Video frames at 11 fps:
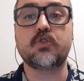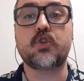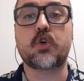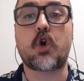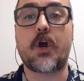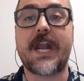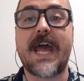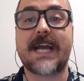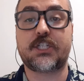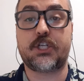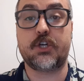to
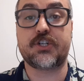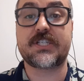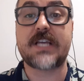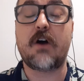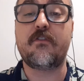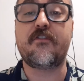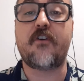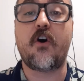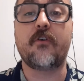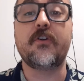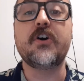connect your cell
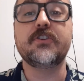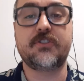phone